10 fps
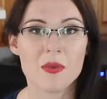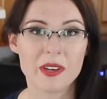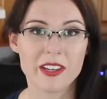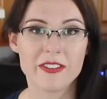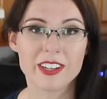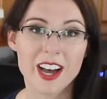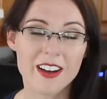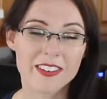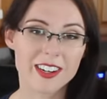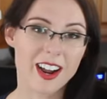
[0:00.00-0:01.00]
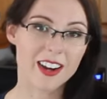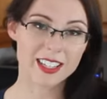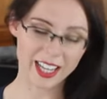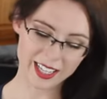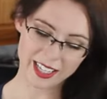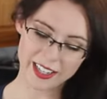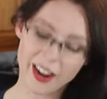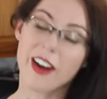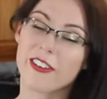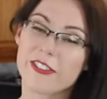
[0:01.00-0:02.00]
We've covered our cake in
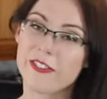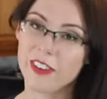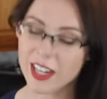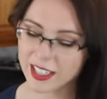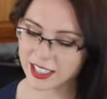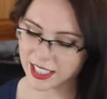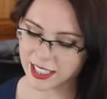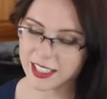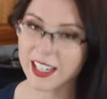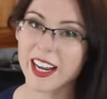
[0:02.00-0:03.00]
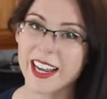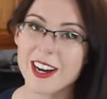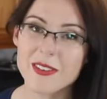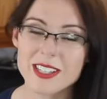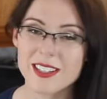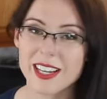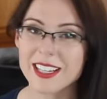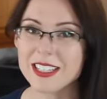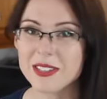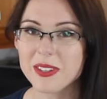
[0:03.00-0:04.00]
our fondant, and I always
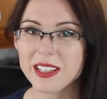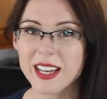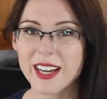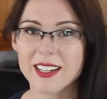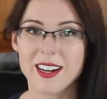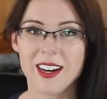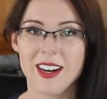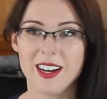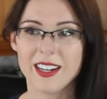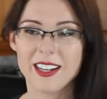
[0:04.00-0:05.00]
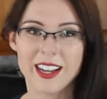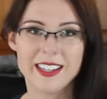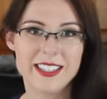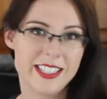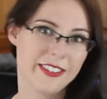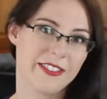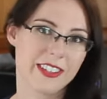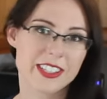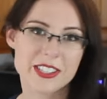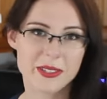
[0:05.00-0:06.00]
like doing that on a
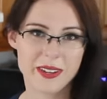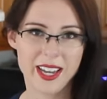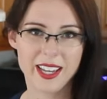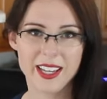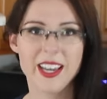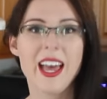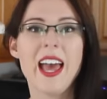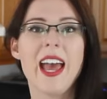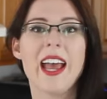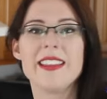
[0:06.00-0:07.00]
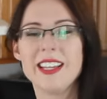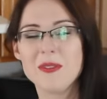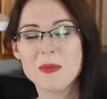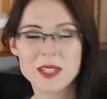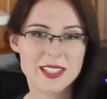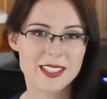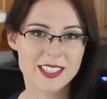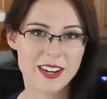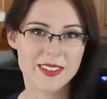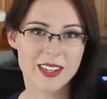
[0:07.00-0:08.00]
different tray. And then once it's
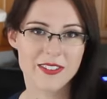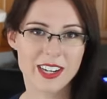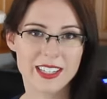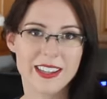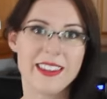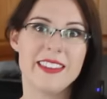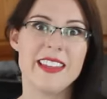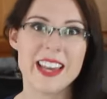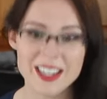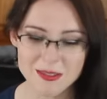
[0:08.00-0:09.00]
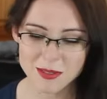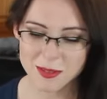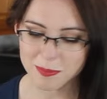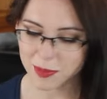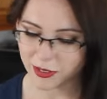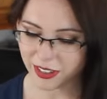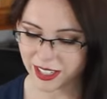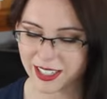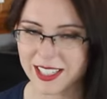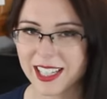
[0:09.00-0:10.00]
covered in fondant, then moving
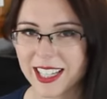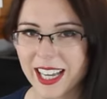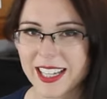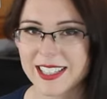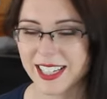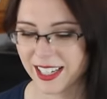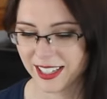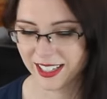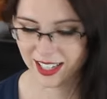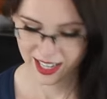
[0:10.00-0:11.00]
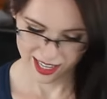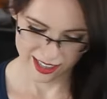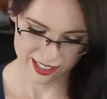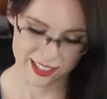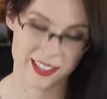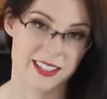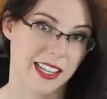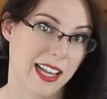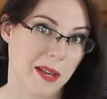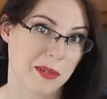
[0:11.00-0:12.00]
it to the cake stand. This is
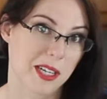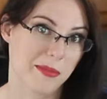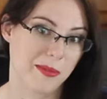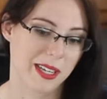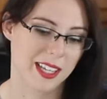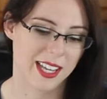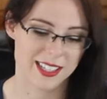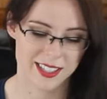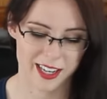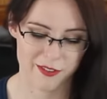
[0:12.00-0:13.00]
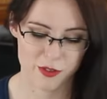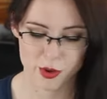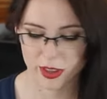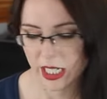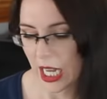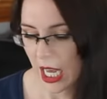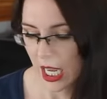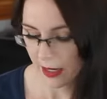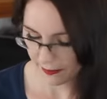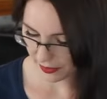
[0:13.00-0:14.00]
going to be my cake stand for the
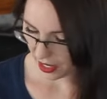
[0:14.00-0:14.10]
day.